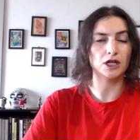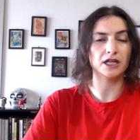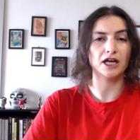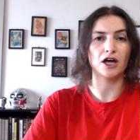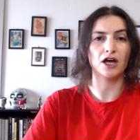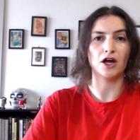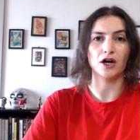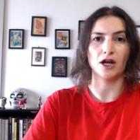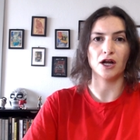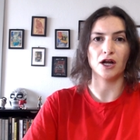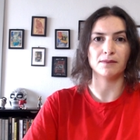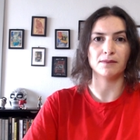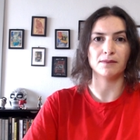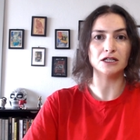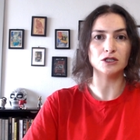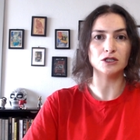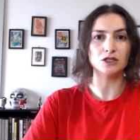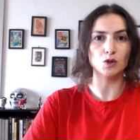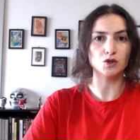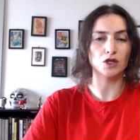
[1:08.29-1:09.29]
economic,
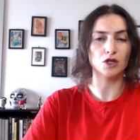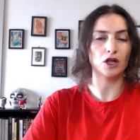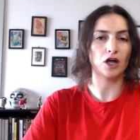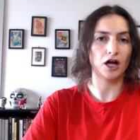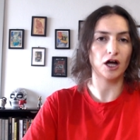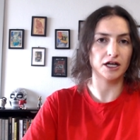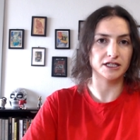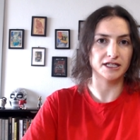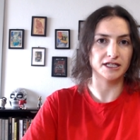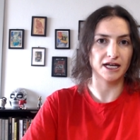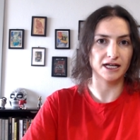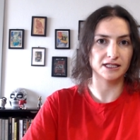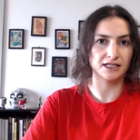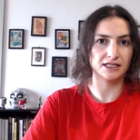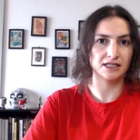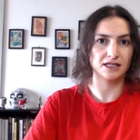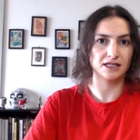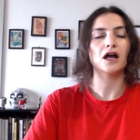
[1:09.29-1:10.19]
and social contexts.